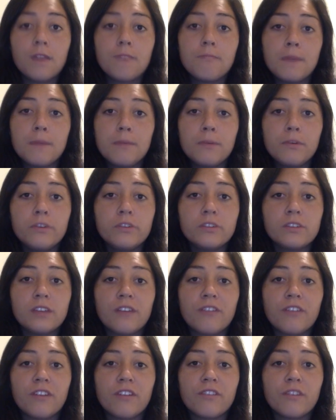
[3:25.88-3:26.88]
People who
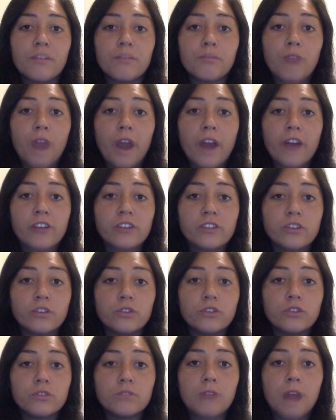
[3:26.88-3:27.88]
suffer from prior
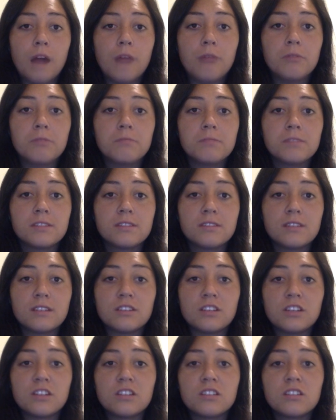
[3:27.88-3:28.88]
social problems,
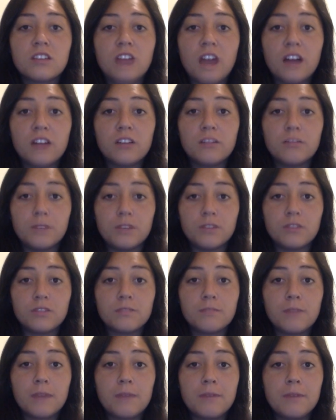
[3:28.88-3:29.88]
such as child abuse,
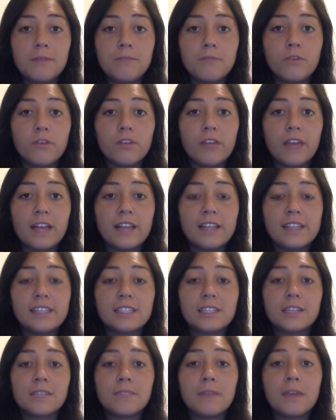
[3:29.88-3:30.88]
may be more likely to
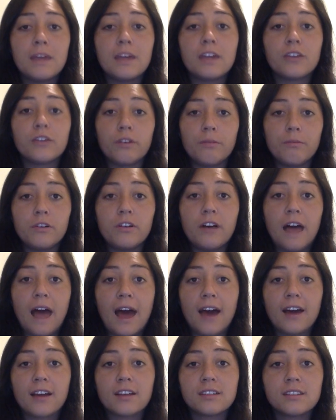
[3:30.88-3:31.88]
commit criminal
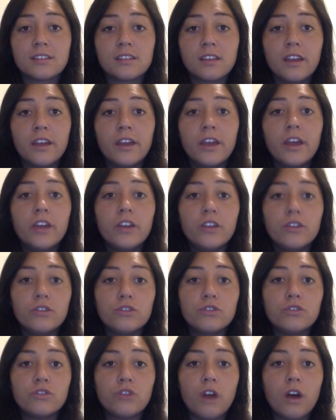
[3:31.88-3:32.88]
acts,
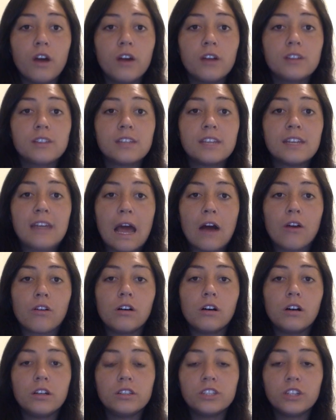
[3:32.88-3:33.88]
use drugs and
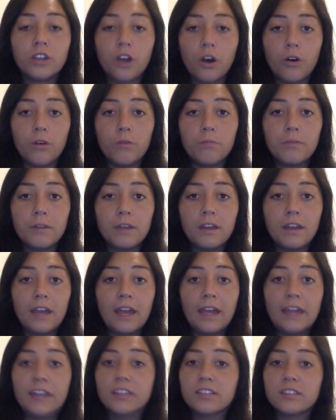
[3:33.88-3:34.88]
alcohol to cope,
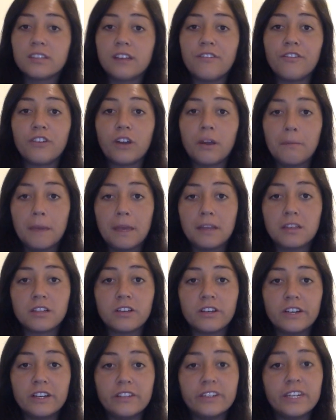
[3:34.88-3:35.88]
and to suffer a
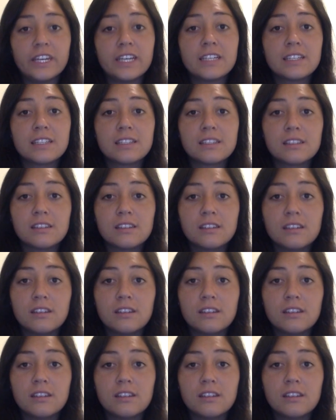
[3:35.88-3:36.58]
mental illness.